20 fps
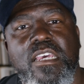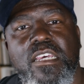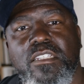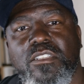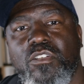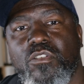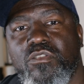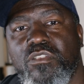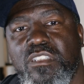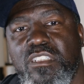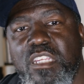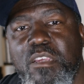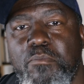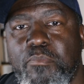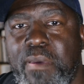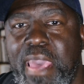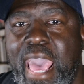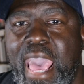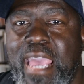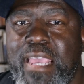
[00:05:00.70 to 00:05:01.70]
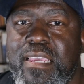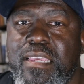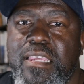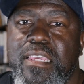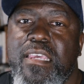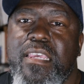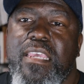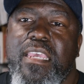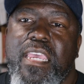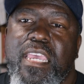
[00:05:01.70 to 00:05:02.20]
So sit back
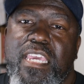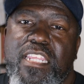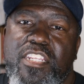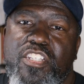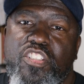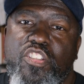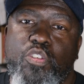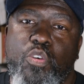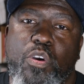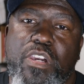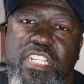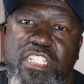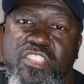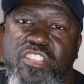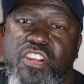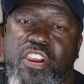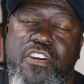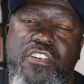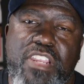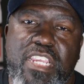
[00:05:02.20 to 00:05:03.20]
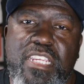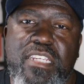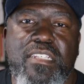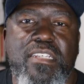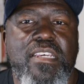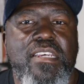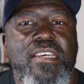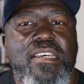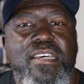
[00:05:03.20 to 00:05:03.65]
and enjoy the journey.